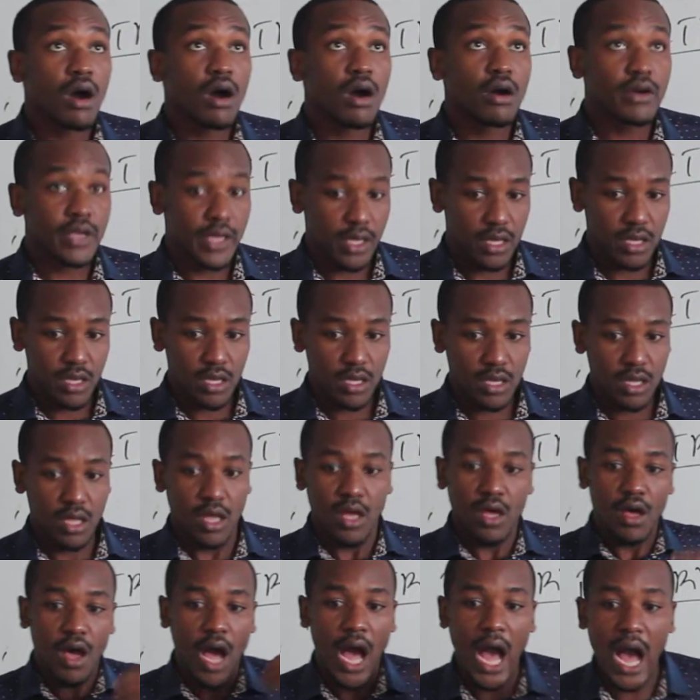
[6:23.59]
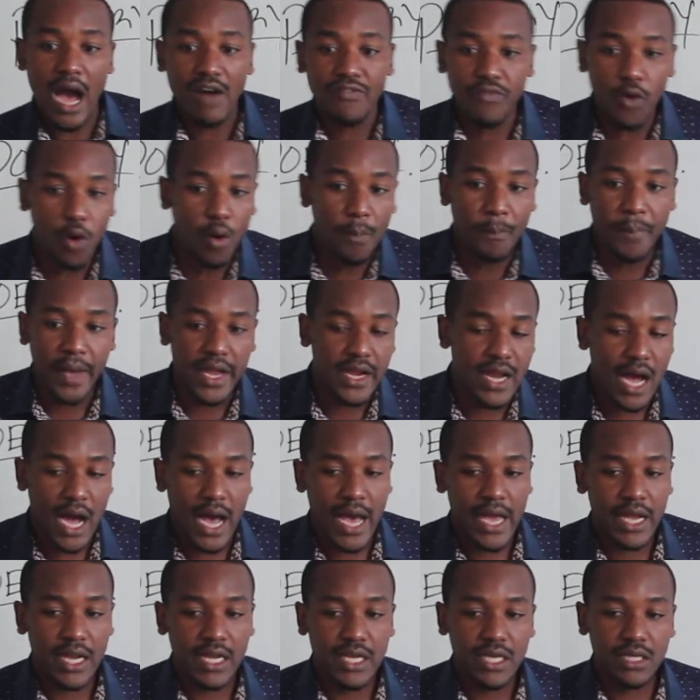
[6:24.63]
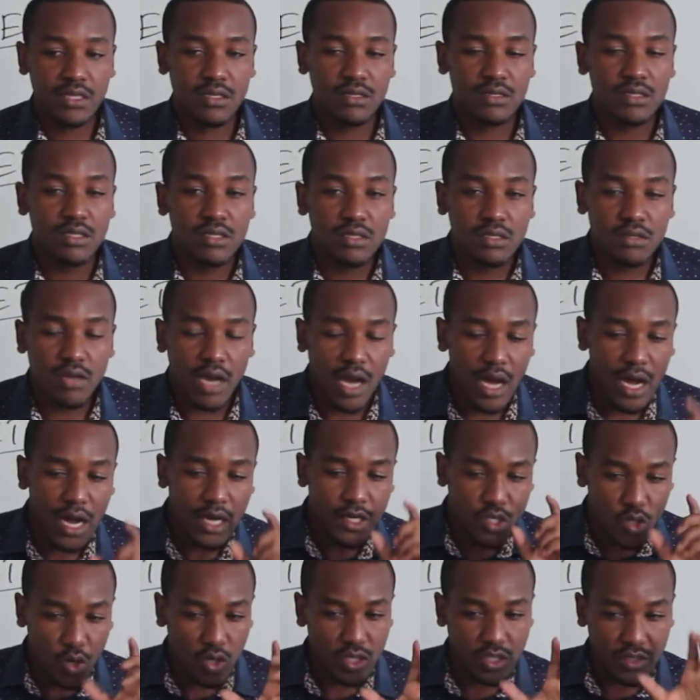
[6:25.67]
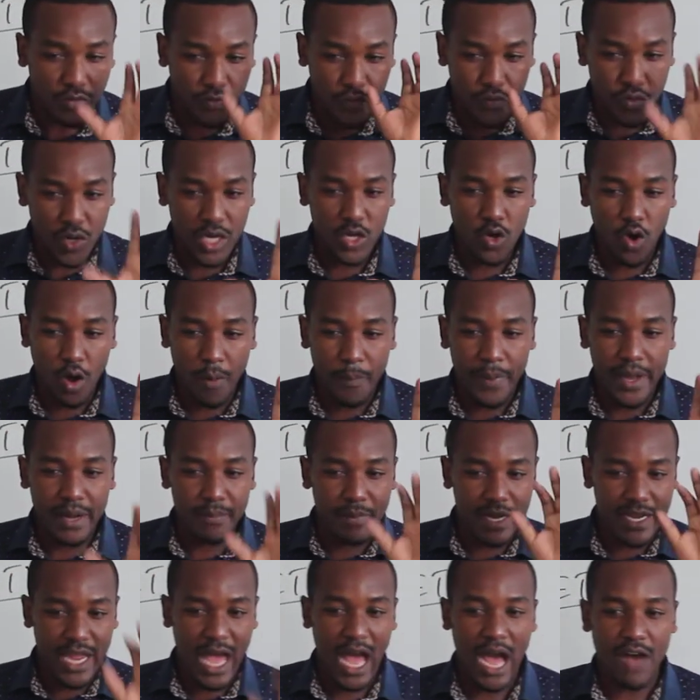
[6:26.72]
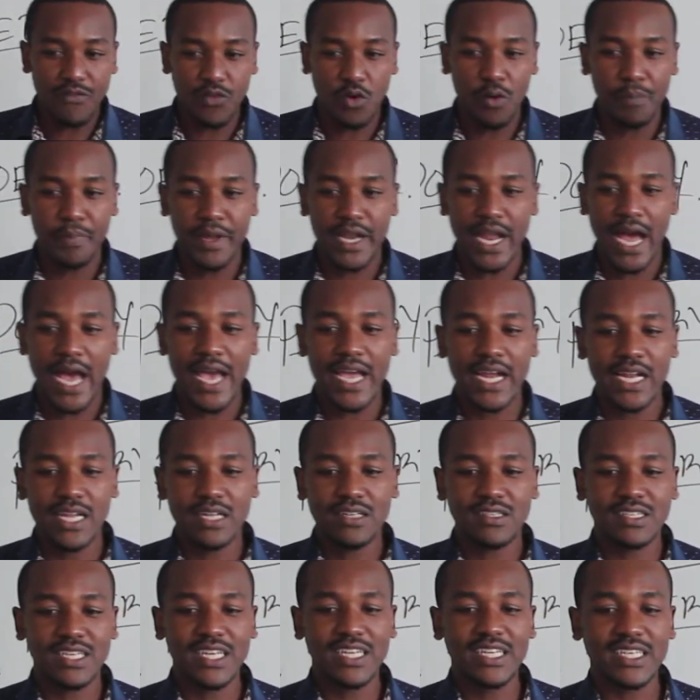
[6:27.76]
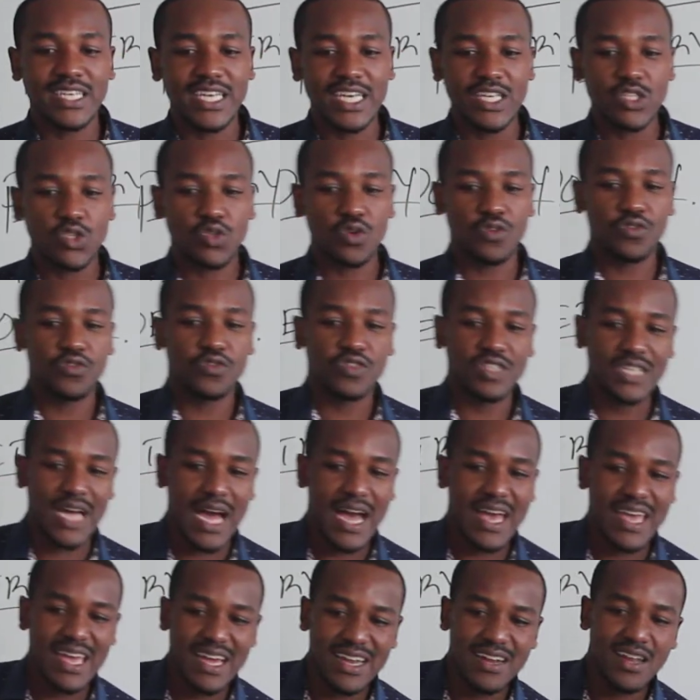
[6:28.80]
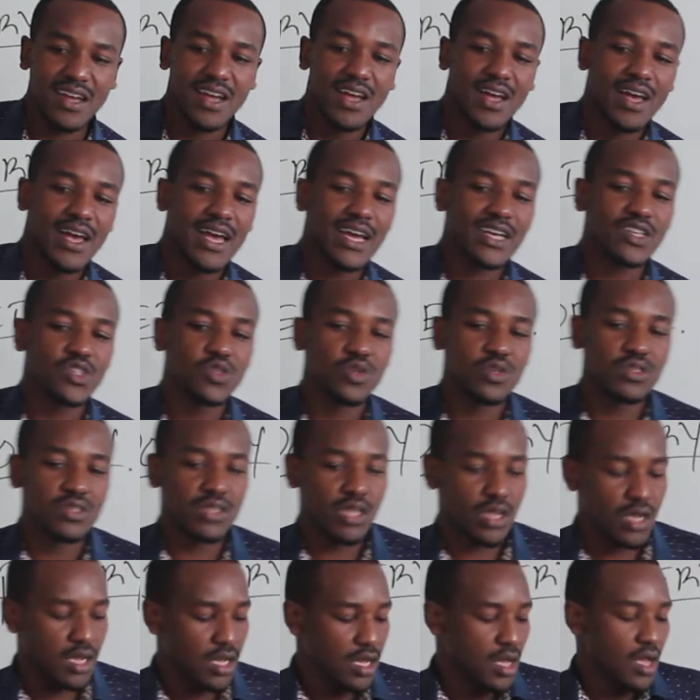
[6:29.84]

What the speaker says: okay. Have open eyelids, not fully open, but have open eyelids in case of tired, exhausted.